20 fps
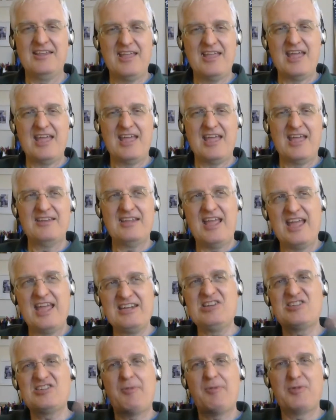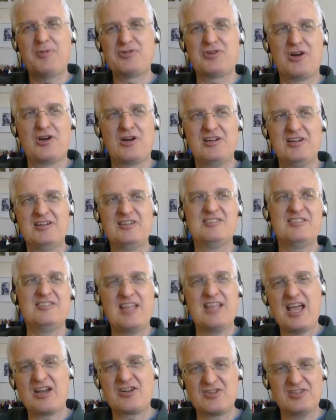And each step up the chart, it
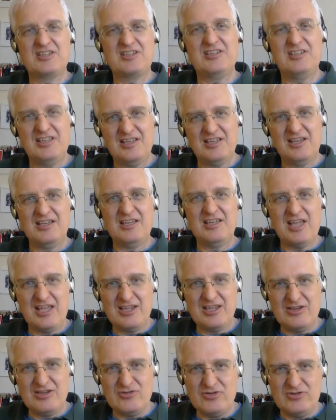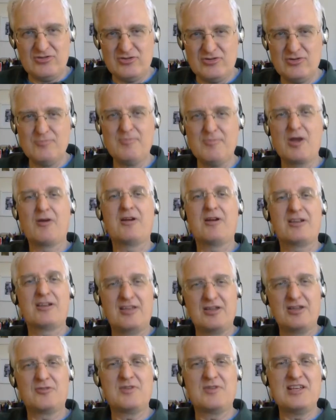isn't actually a
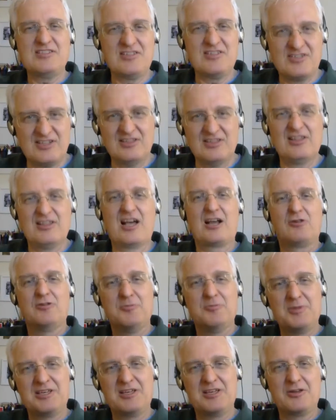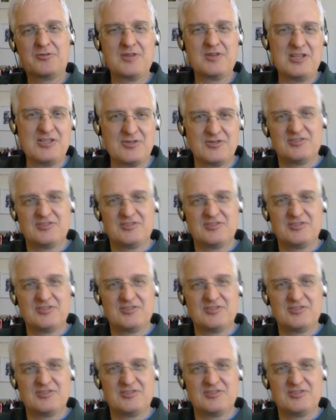numeric increase, it's a logarithmic increase.